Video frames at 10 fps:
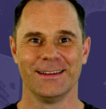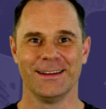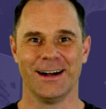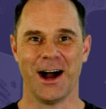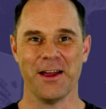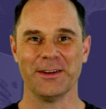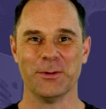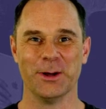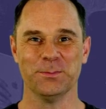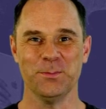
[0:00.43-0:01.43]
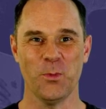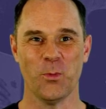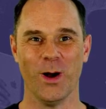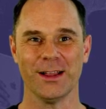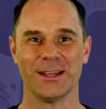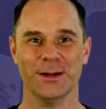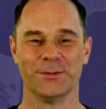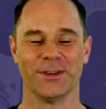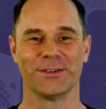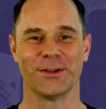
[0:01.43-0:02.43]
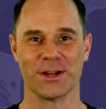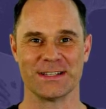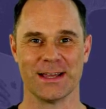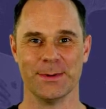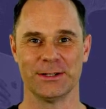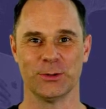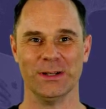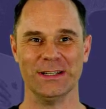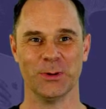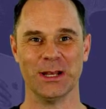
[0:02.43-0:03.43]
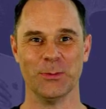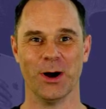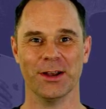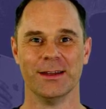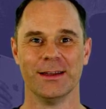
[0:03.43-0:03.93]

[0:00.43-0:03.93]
Hi everyone, welcome to Scottish Summit 2021.